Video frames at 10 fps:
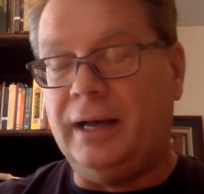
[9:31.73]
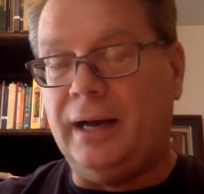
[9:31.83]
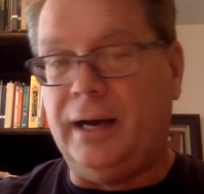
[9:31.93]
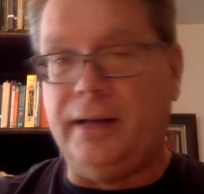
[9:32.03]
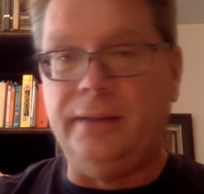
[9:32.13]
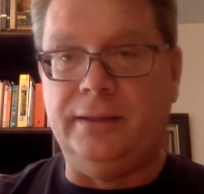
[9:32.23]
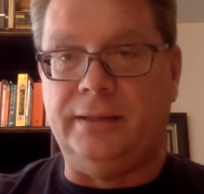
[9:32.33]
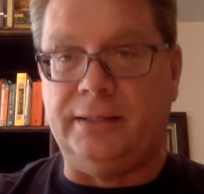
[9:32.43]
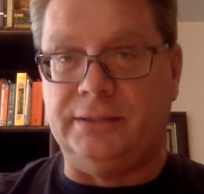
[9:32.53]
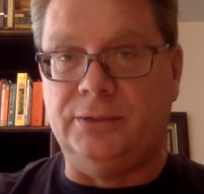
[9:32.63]
I think
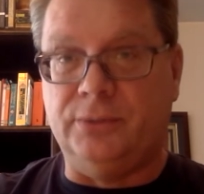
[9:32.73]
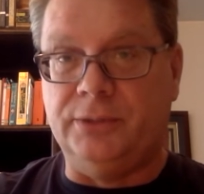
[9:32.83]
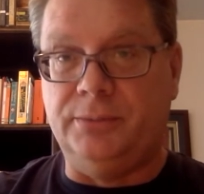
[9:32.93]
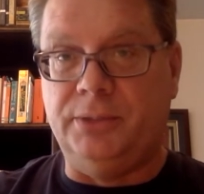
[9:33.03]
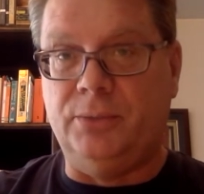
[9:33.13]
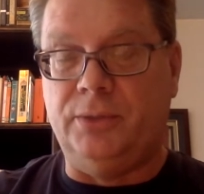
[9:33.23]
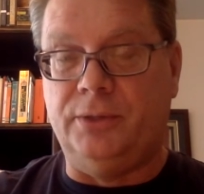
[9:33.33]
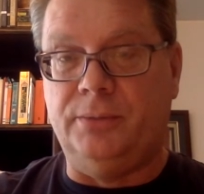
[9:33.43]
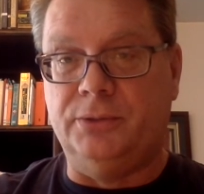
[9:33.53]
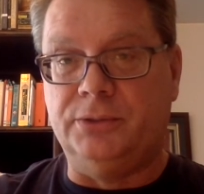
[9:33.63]
that's going to be one of
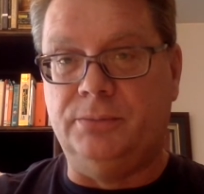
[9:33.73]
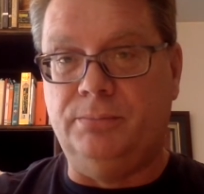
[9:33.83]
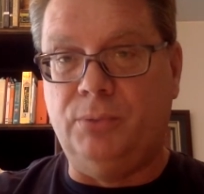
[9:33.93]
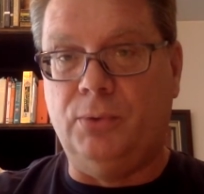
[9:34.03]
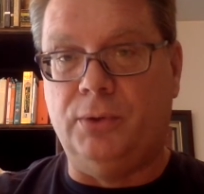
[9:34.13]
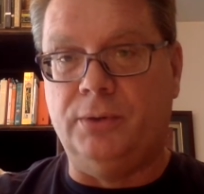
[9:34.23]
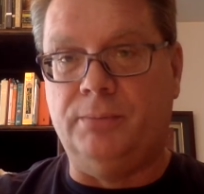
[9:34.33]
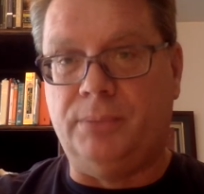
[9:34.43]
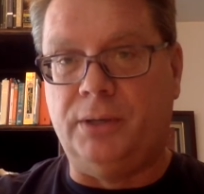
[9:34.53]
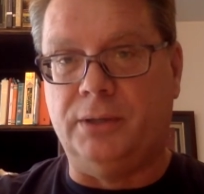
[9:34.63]
the most important
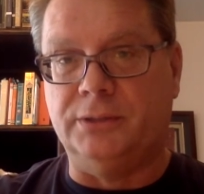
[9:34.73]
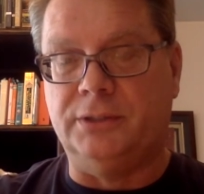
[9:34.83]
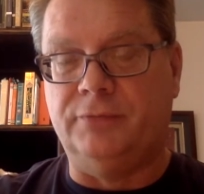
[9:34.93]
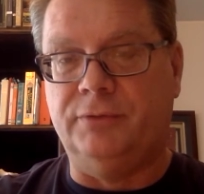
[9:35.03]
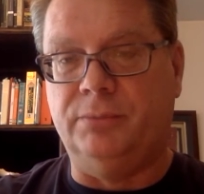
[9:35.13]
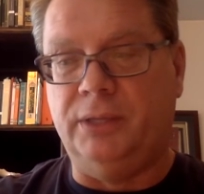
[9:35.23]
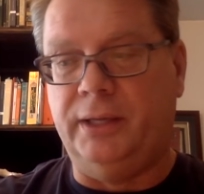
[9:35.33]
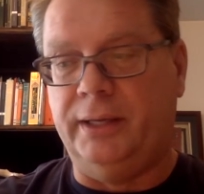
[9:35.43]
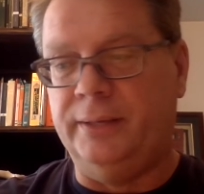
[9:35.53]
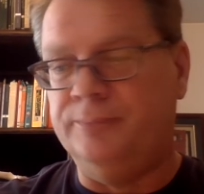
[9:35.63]
parts of the play.